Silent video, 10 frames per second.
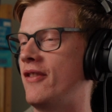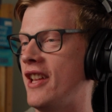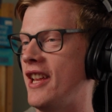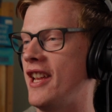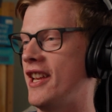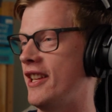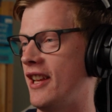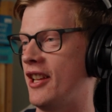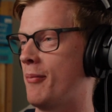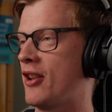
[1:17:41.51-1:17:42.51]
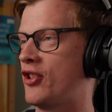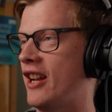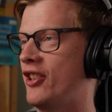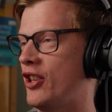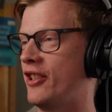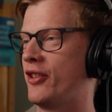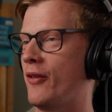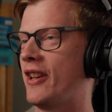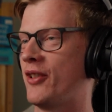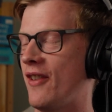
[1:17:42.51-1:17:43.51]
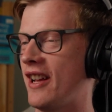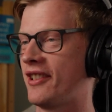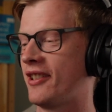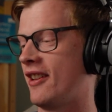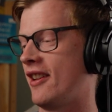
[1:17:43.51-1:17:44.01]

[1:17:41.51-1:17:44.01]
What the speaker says: the as much energy as the rest of us.